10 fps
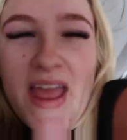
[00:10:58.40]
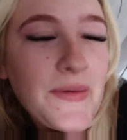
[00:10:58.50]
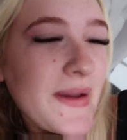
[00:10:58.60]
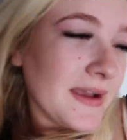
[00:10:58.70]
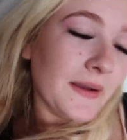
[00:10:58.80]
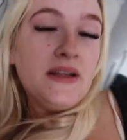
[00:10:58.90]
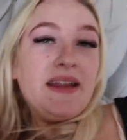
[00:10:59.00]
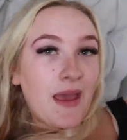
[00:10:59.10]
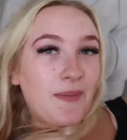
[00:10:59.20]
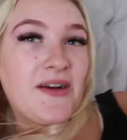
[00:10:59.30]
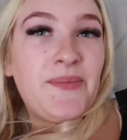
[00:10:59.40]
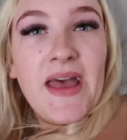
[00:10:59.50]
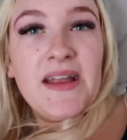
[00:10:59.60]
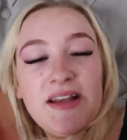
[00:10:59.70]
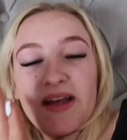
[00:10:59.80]
Anyway, I'm going to get him out of
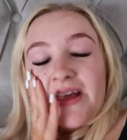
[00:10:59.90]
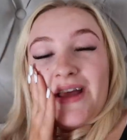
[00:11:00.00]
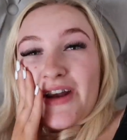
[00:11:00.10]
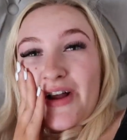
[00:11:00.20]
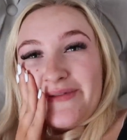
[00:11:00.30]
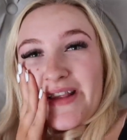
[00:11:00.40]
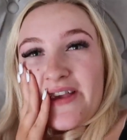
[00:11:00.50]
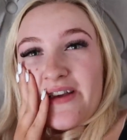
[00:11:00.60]
bed and I'll update you